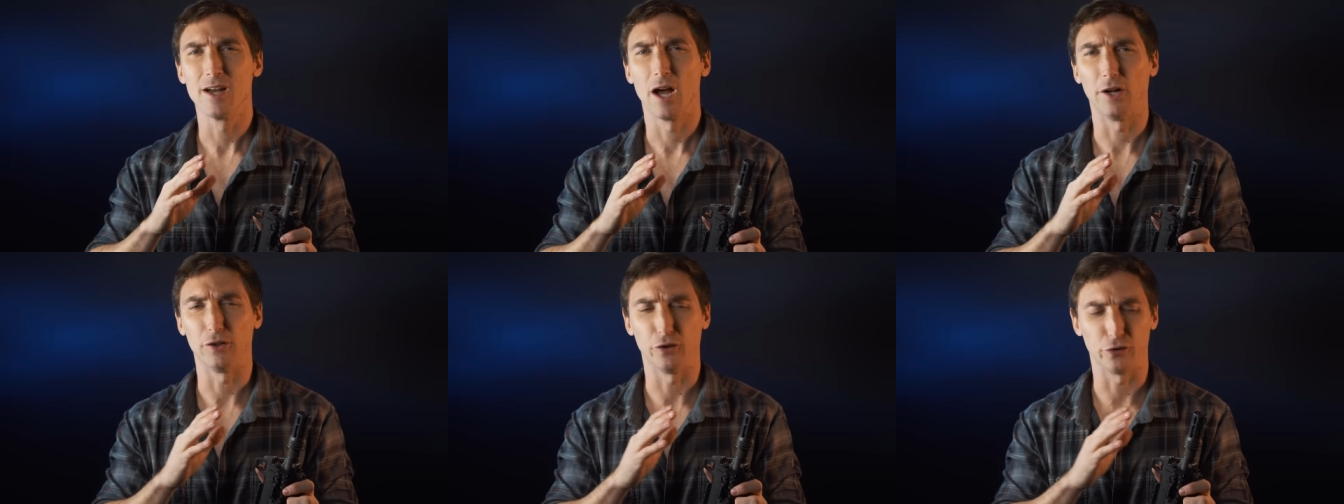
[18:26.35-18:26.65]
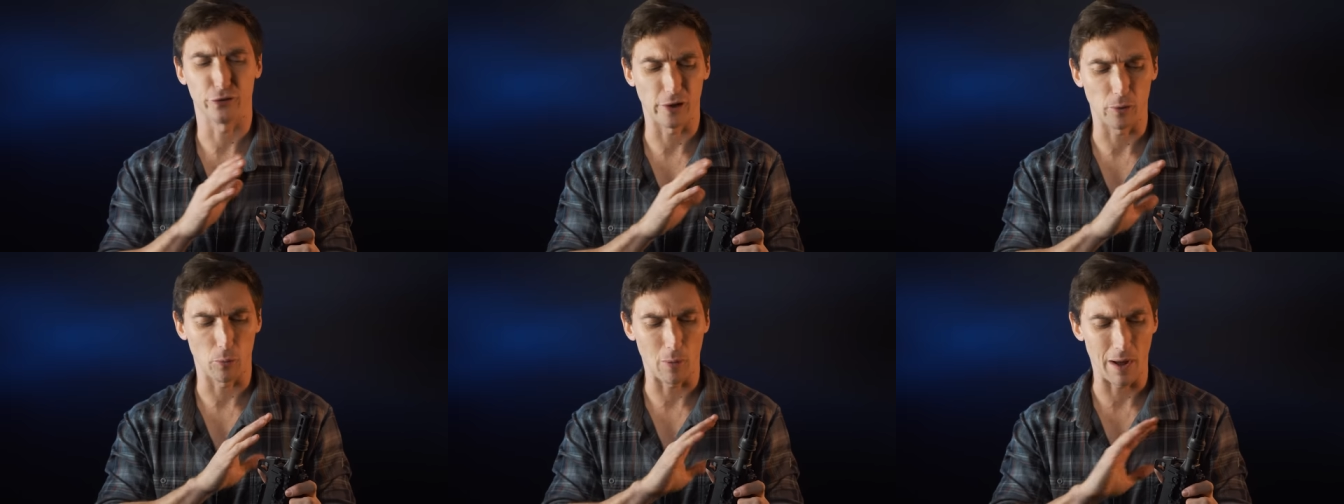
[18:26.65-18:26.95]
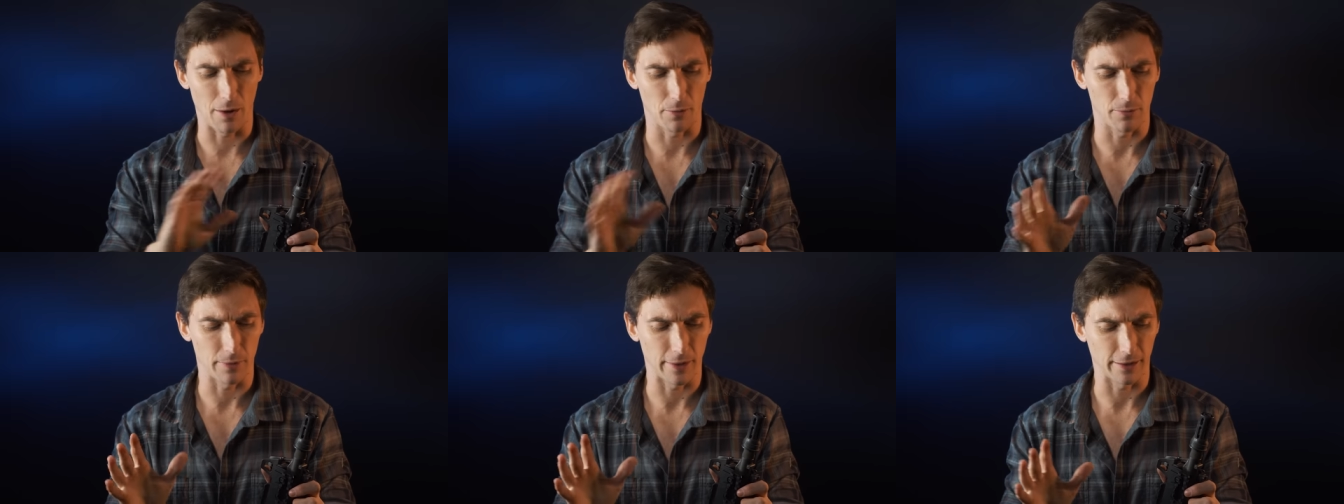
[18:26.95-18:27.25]
I just say,
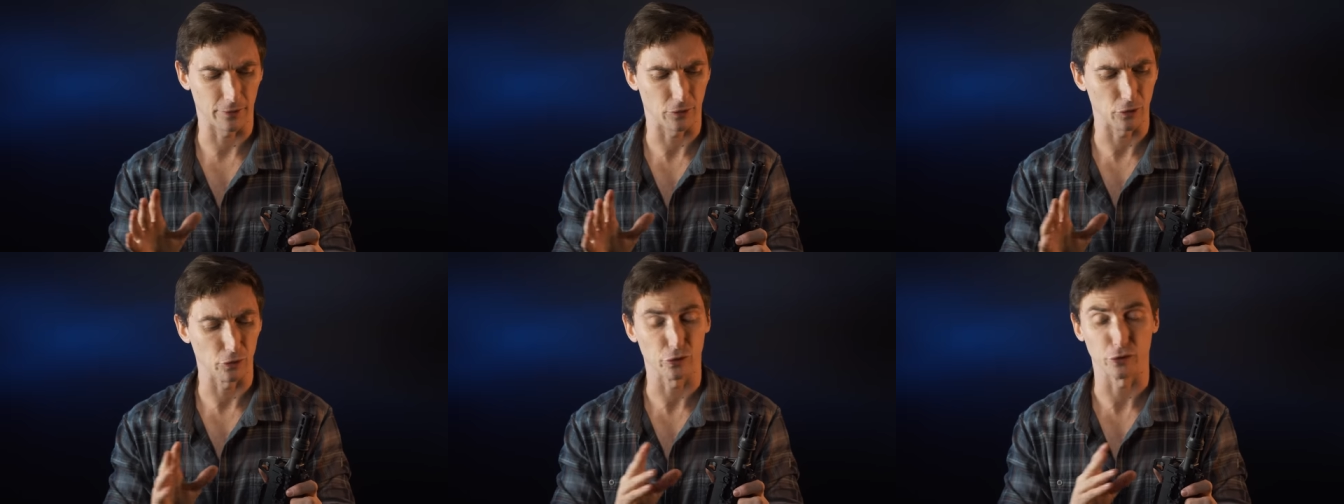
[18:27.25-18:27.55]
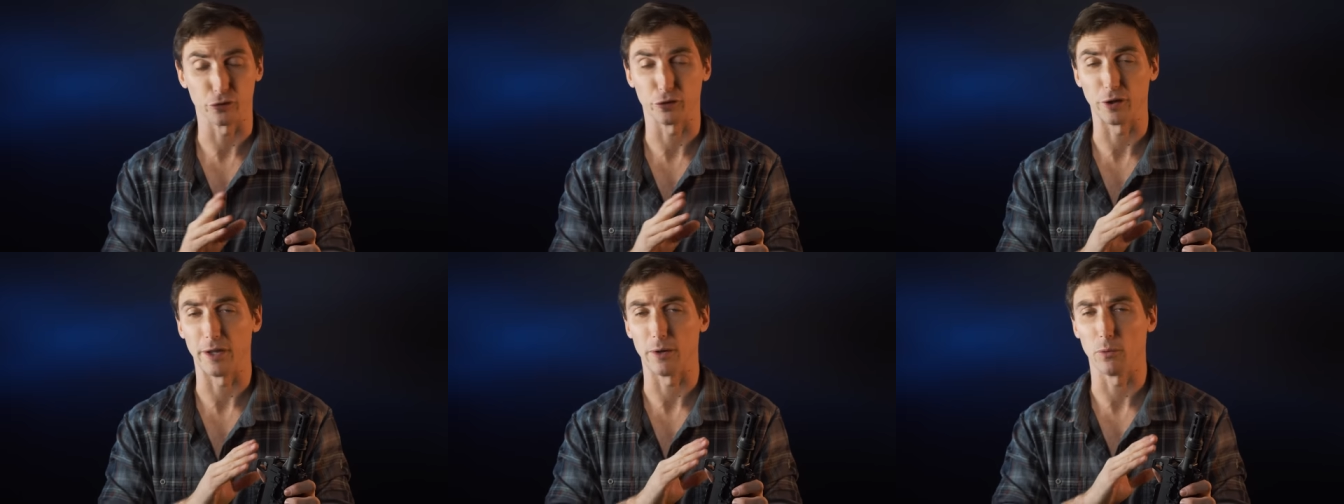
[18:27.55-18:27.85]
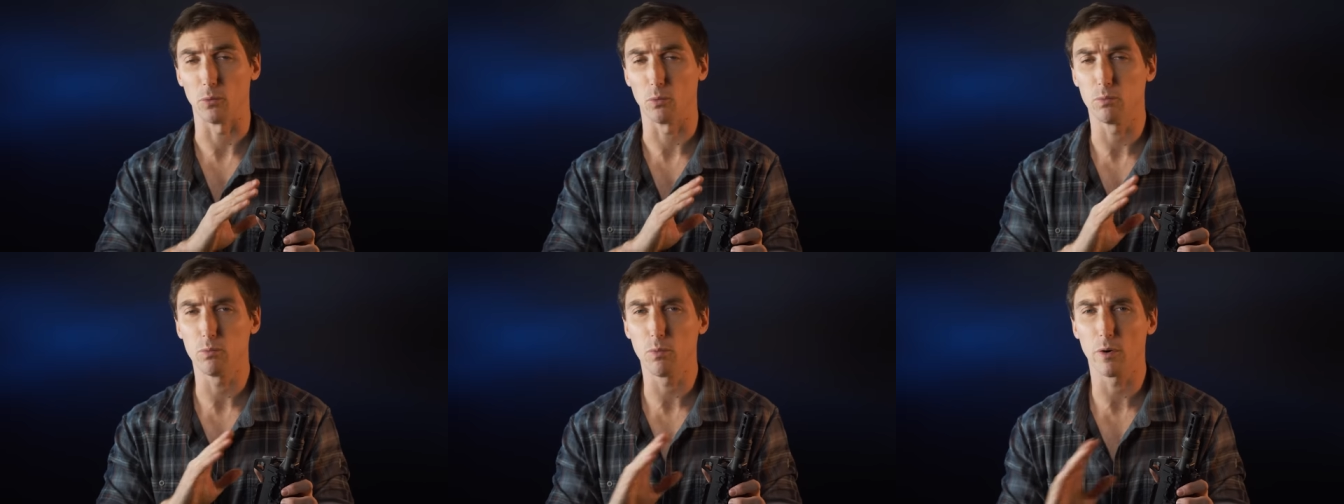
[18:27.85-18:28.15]
wow, like this is a
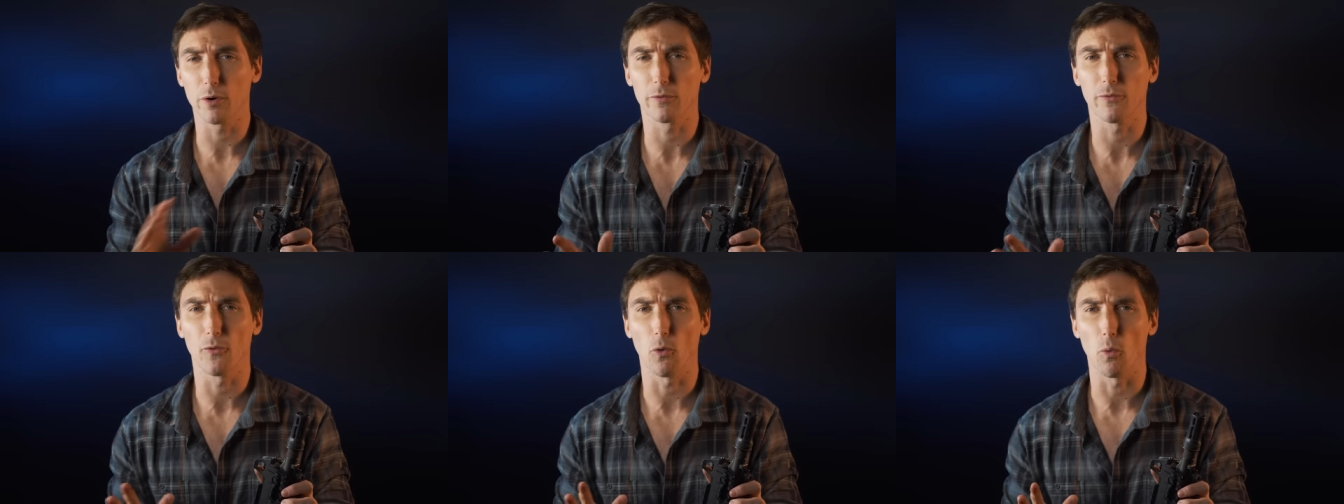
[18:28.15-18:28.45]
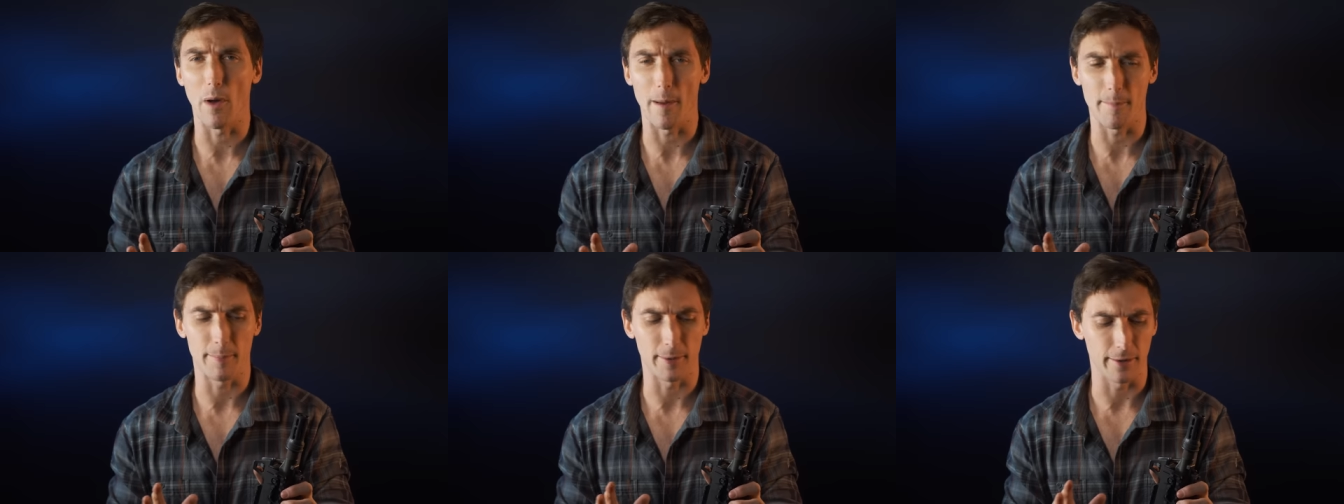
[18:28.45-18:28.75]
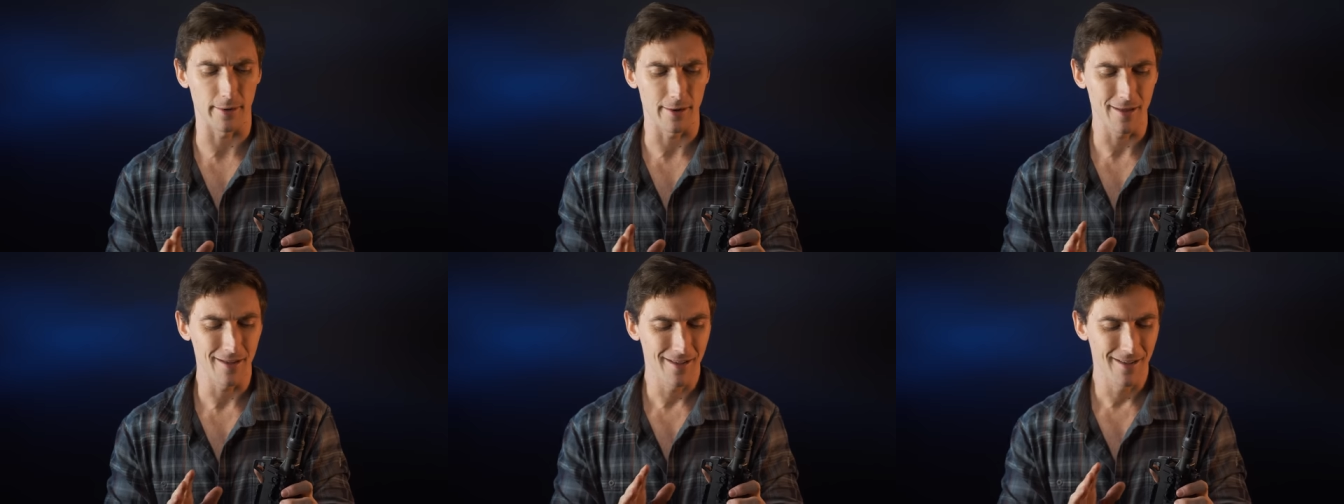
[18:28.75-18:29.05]
wonderful
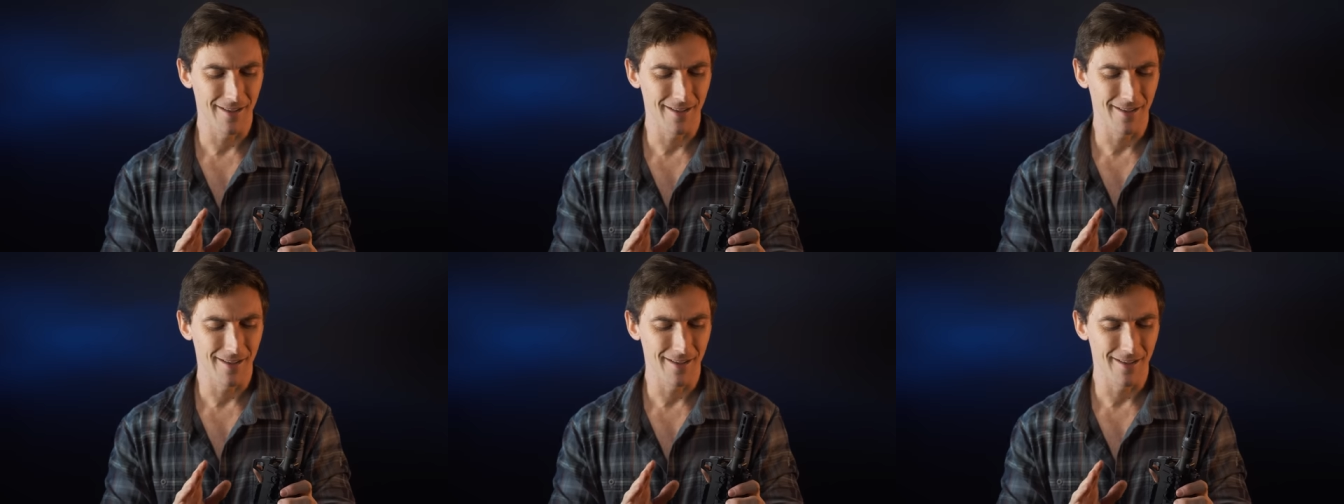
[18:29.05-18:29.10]
weapon.